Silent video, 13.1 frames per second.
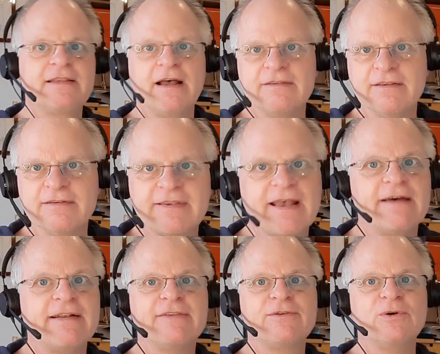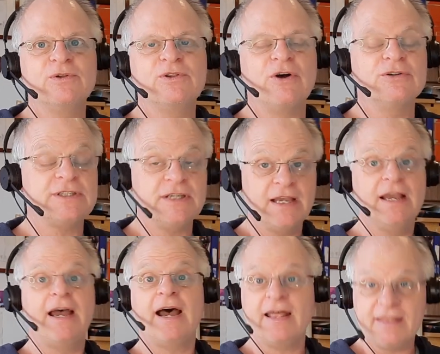doesn't sound at all dodgy,
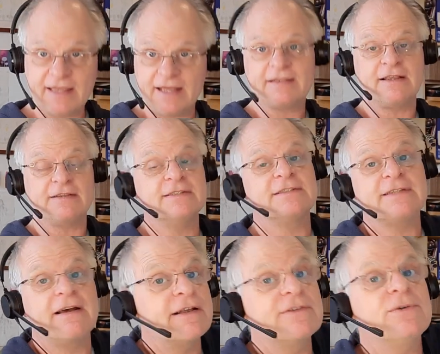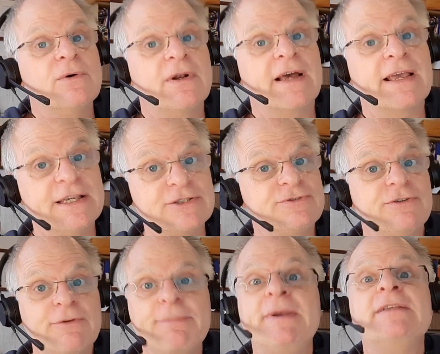and that doesn't sound at all like
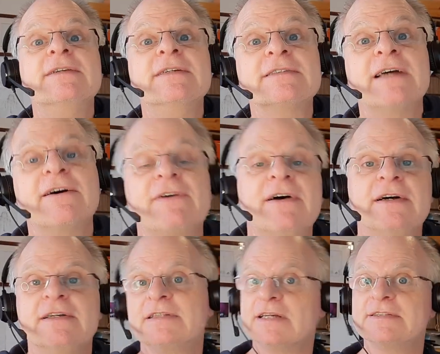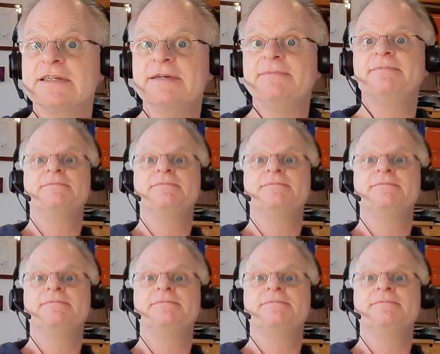history's repeating itself, does it?